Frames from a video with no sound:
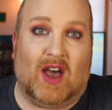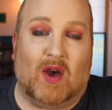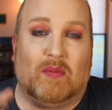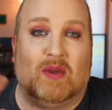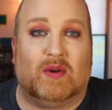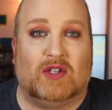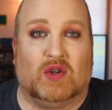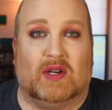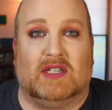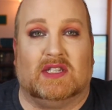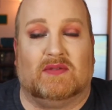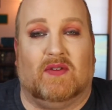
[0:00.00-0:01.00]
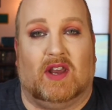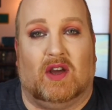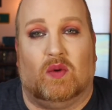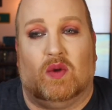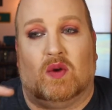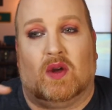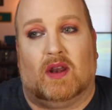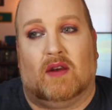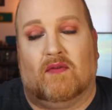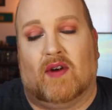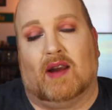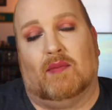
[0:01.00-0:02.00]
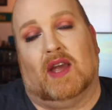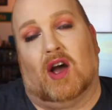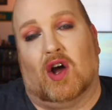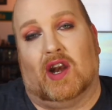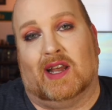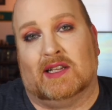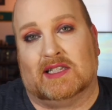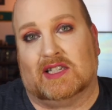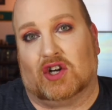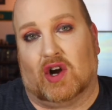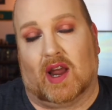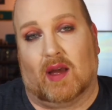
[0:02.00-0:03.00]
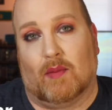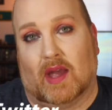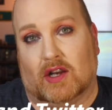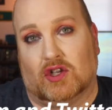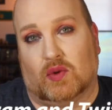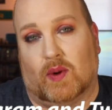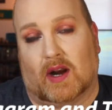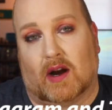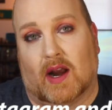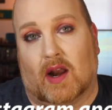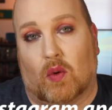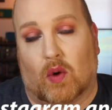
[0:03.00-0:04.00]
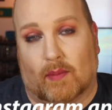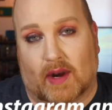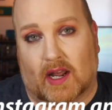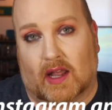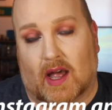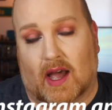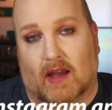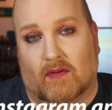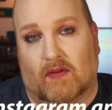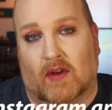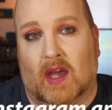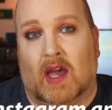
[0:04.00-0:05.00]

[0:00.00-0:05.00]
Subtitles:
Hope you enjoyed this video. You can find me on Instagram and Twitter at Orbitinglive.